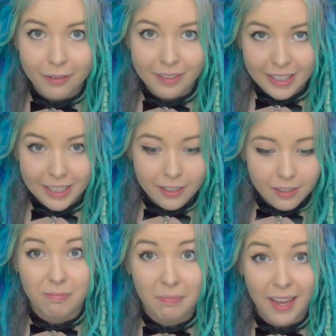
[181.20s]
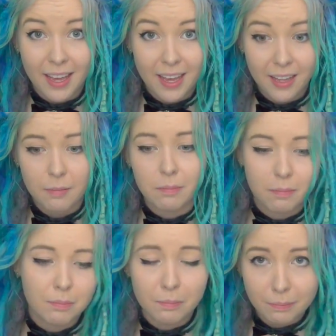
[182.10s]
I was a kid, I had
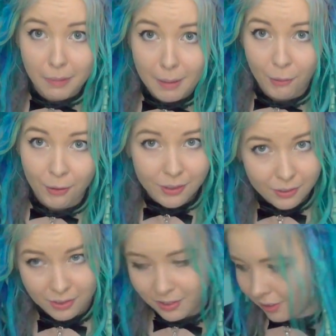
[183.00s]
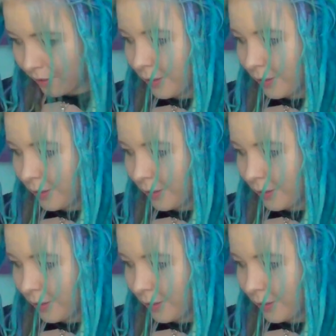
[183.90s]
my Morris, so